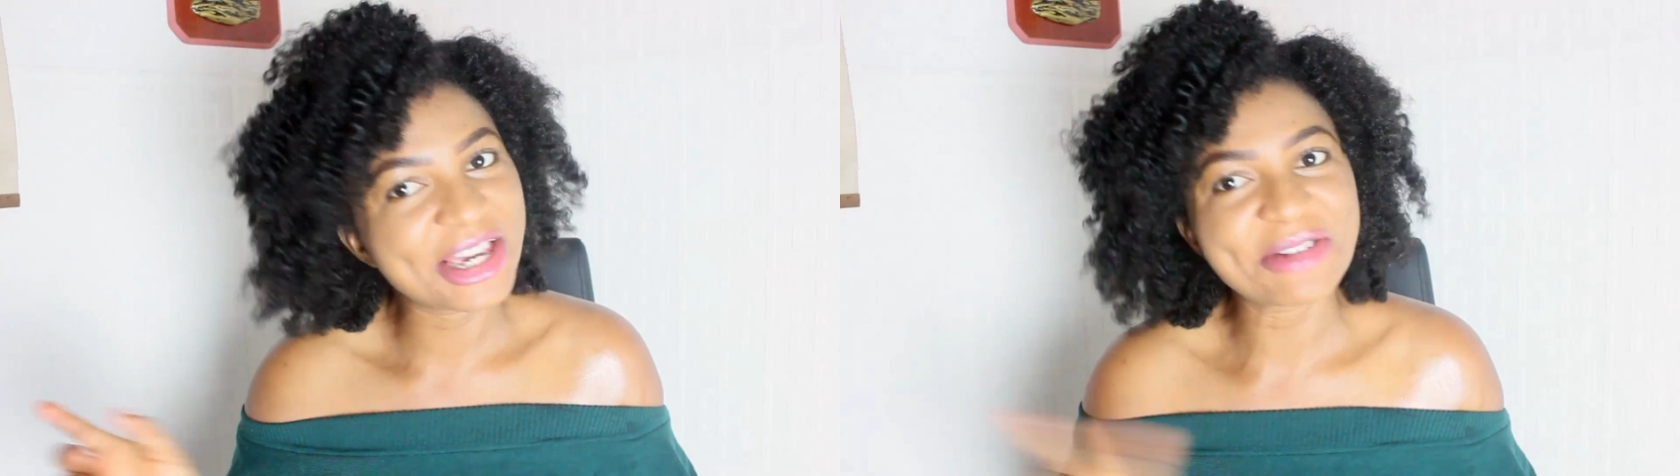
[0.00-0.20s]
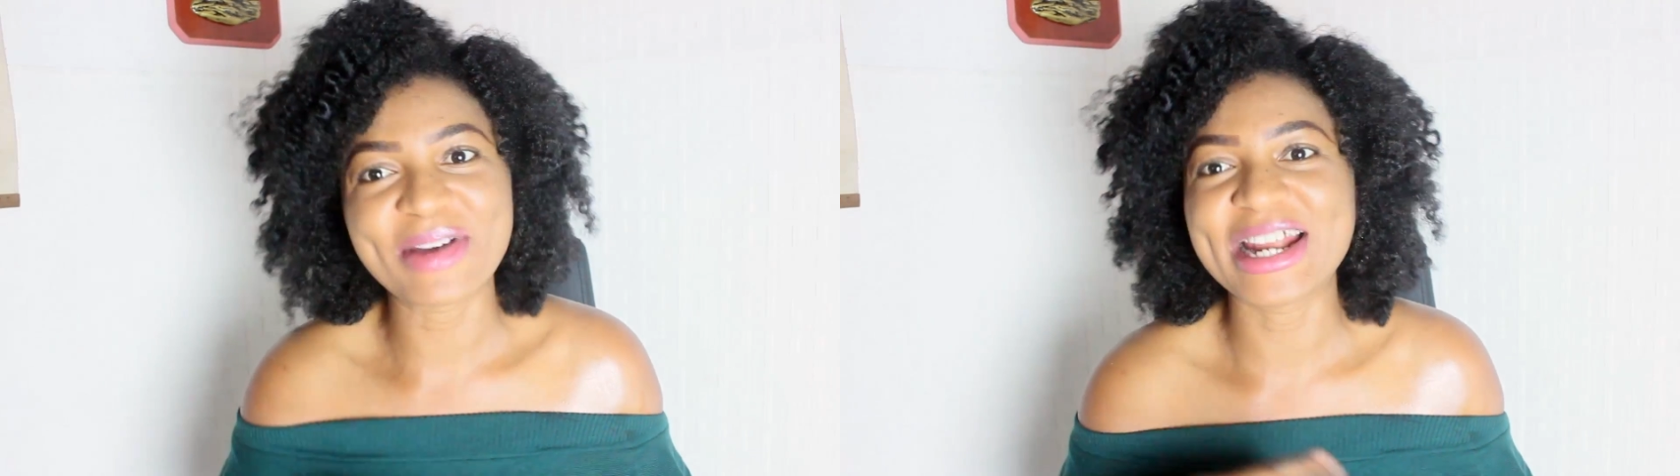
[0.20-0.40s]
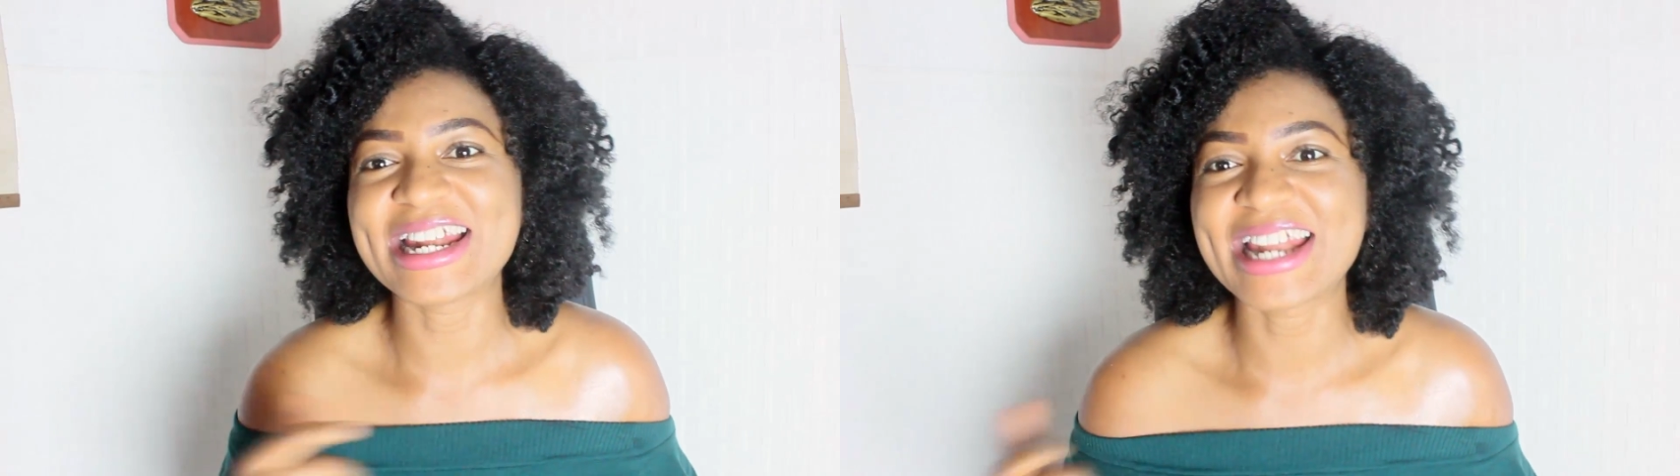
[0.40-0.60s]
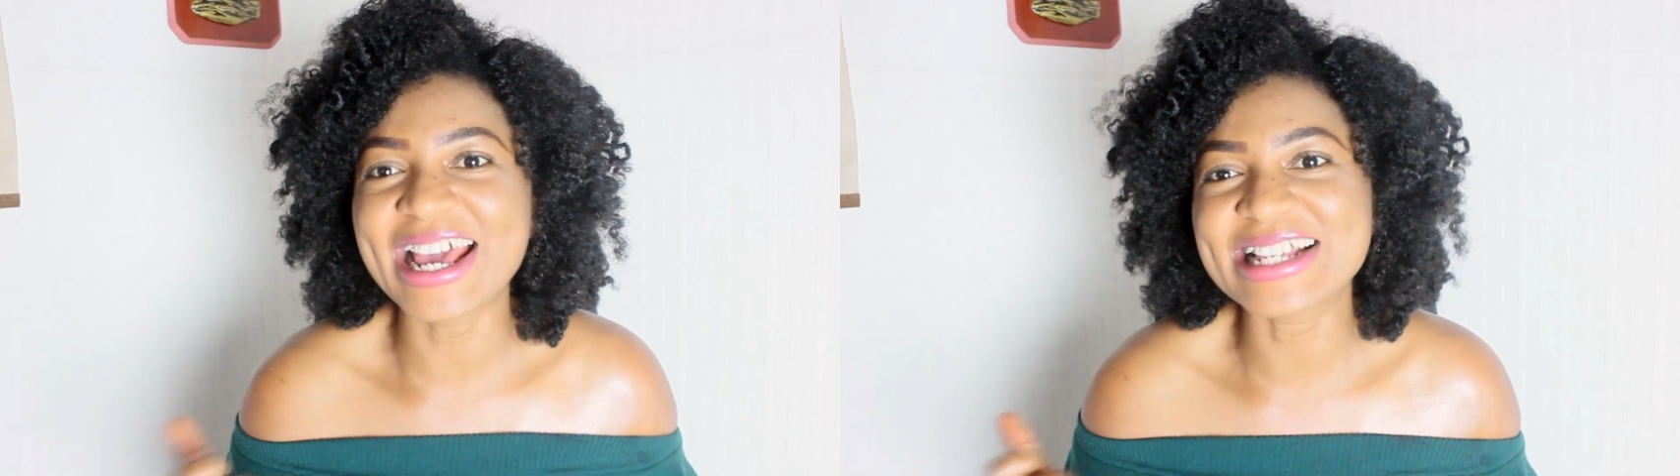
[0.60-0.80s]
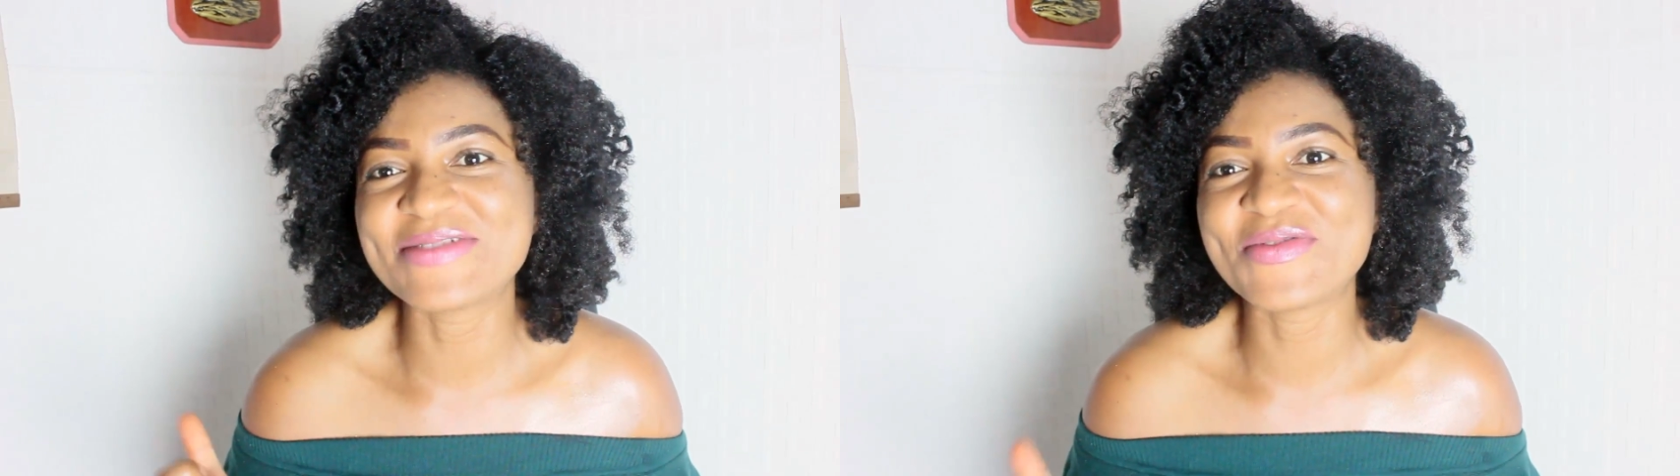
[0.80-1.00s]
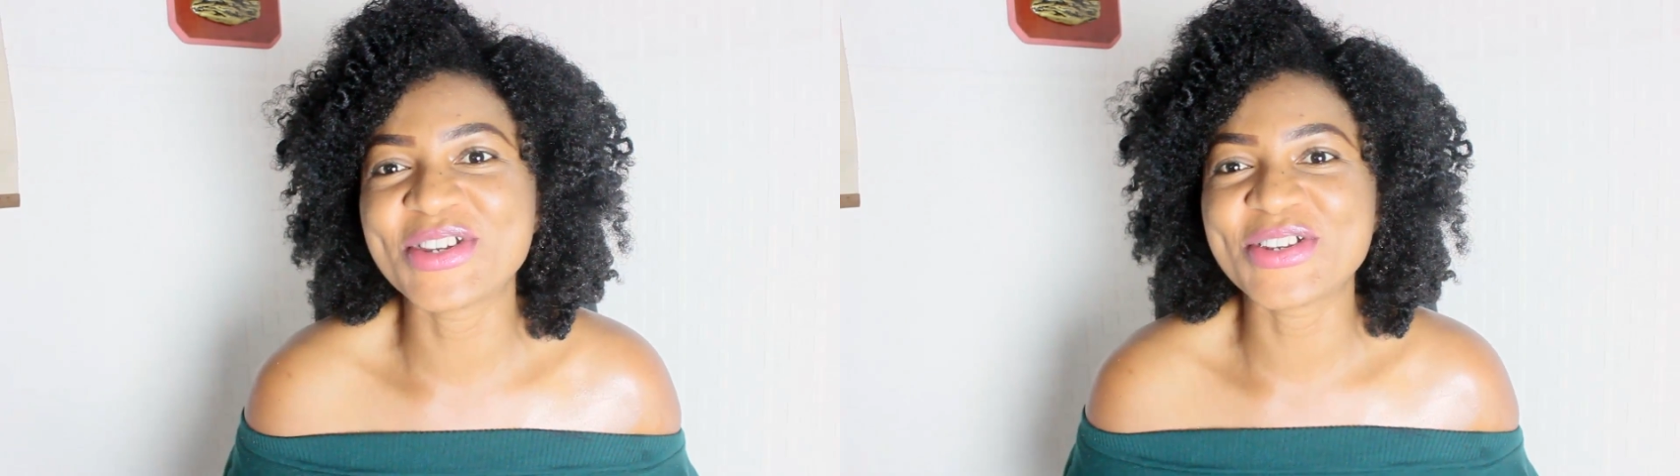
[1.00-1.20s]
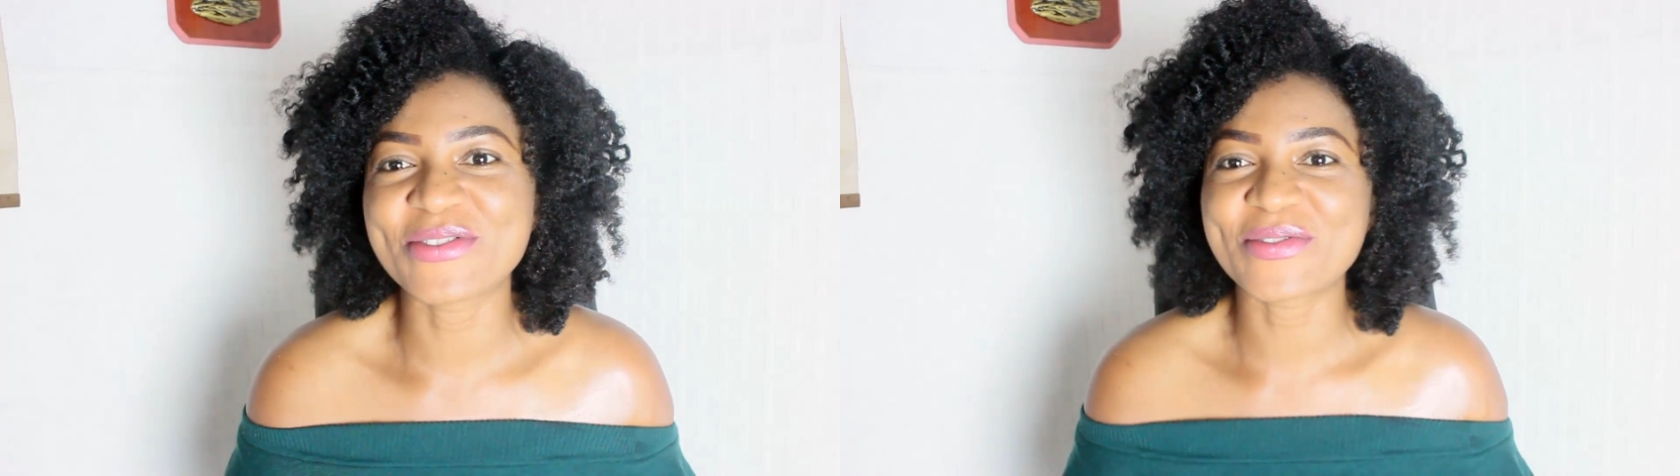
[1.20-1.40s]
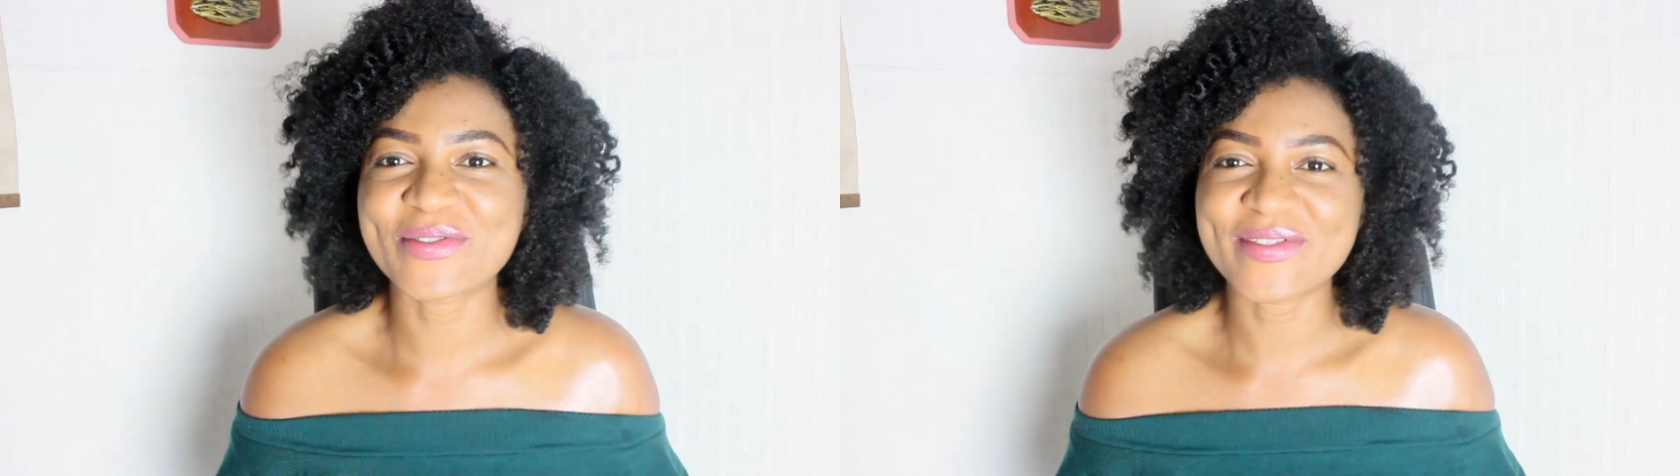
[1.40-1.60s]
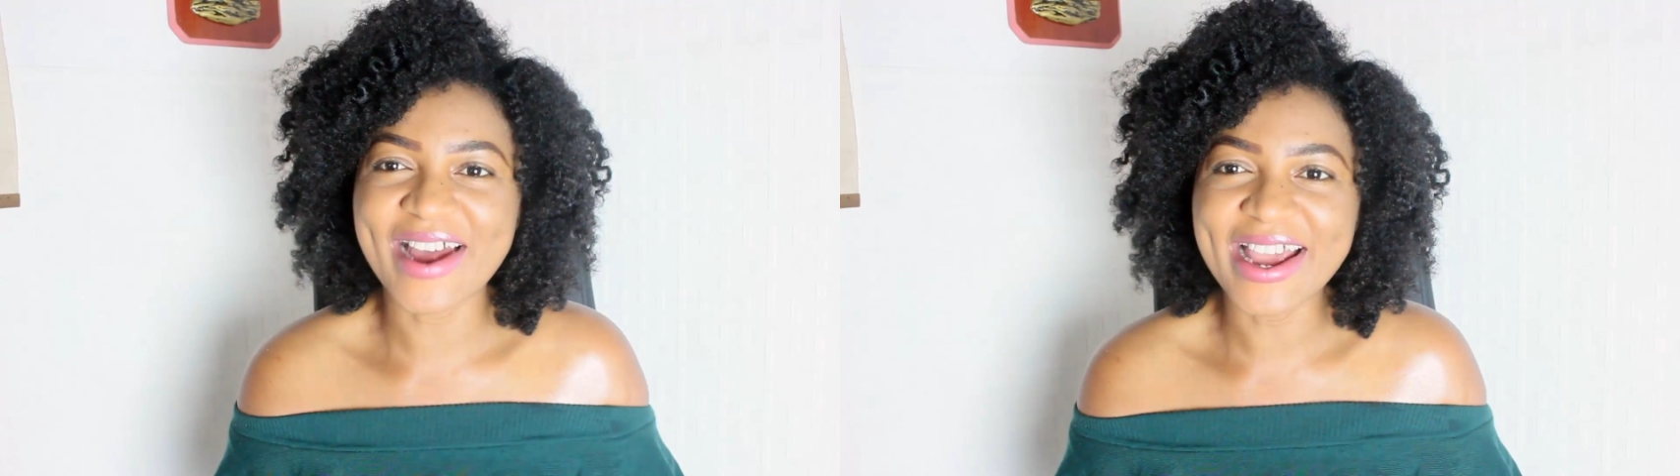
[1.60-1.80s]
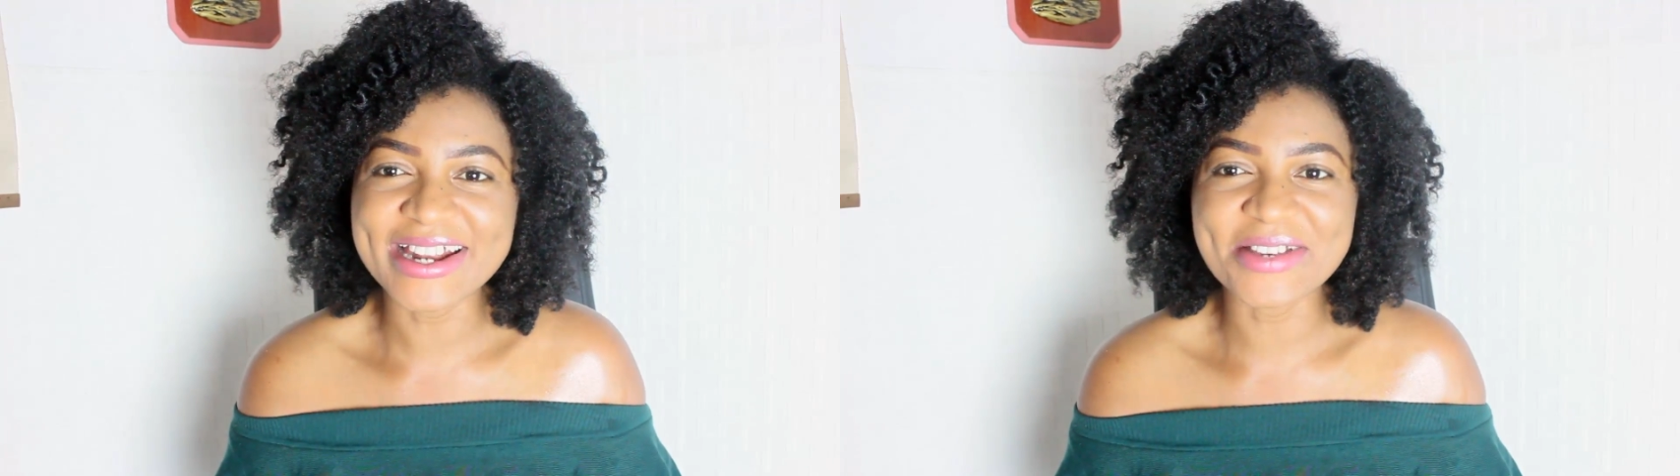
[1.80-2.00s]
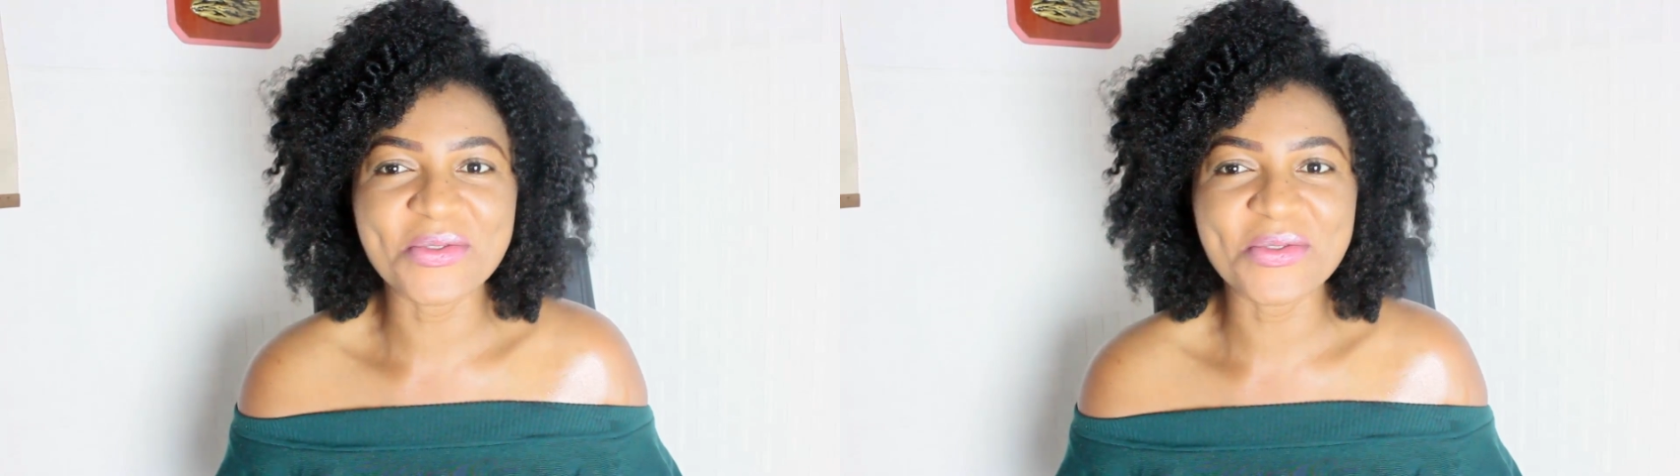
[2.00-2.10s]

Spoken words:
in my next video right